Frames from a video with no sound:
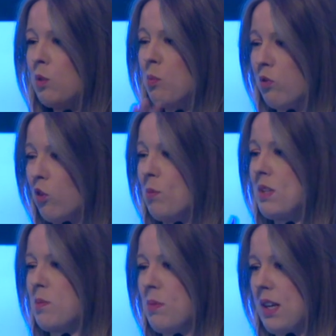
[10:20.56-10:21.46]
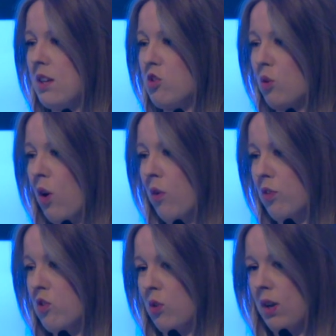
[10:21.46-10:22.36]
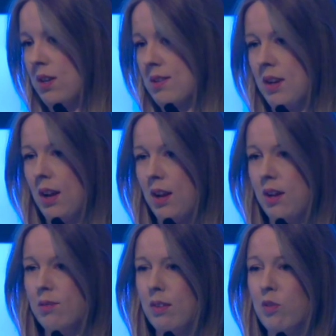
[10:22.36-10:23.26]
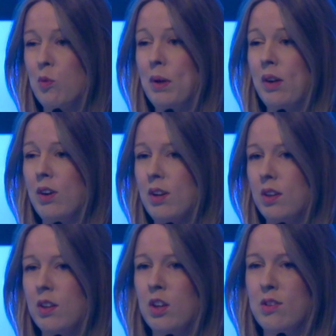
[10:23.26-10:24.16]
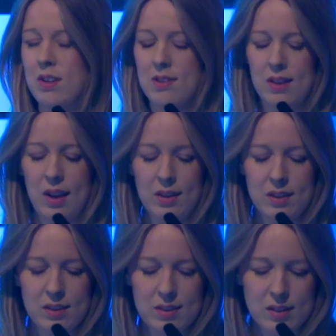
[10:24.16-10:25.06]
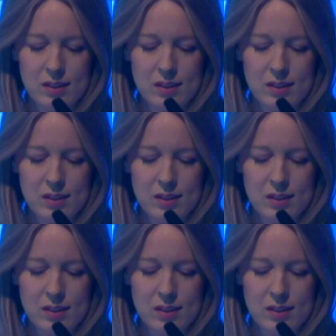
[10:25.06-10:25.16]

performance and potential of the joiners in any given period that the user has selected.